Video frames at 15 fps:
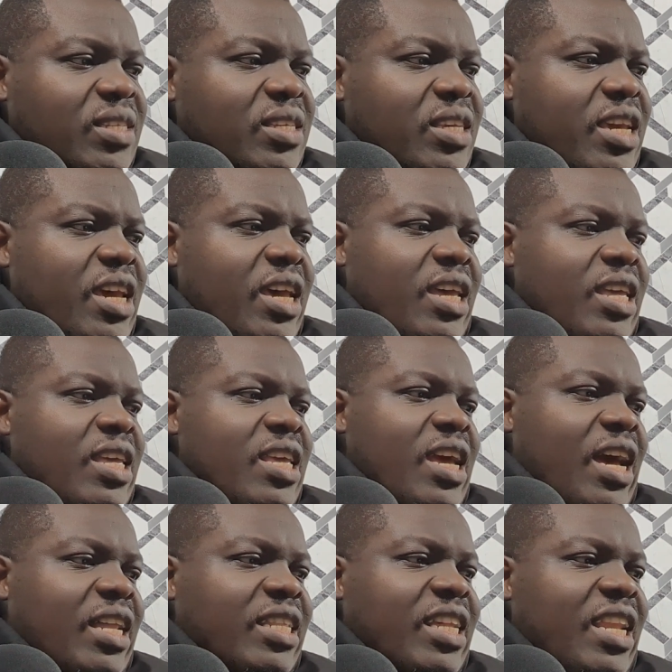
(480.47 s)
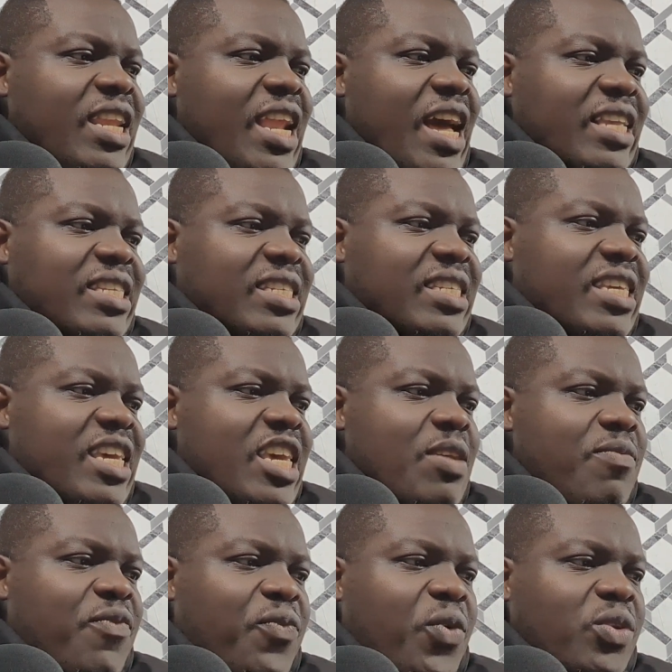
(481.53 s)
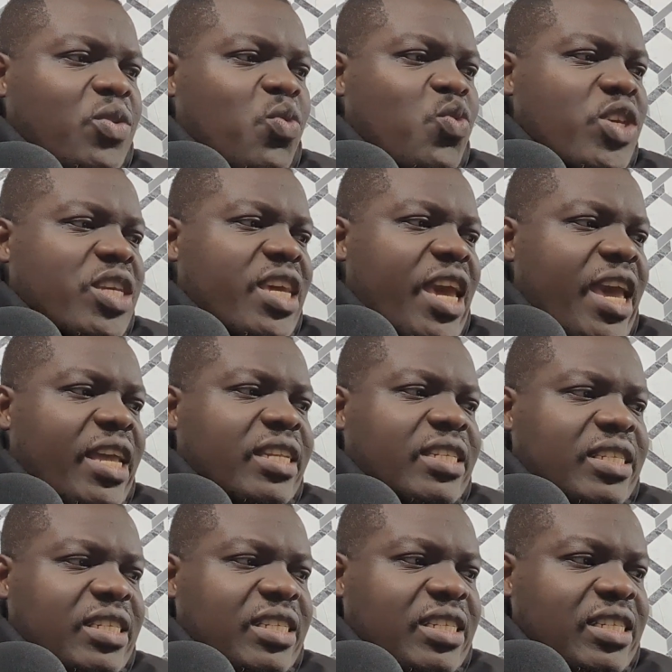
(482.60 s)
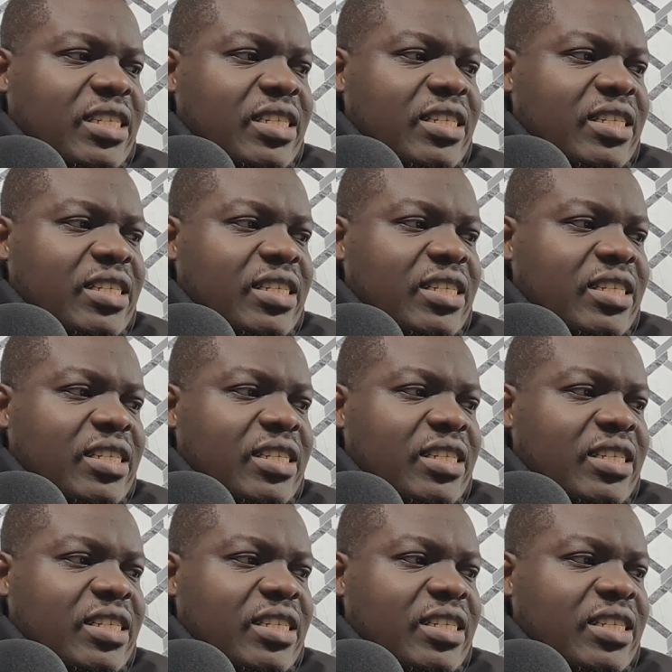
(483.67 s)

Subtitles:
Yeah, and the last game for the weekend,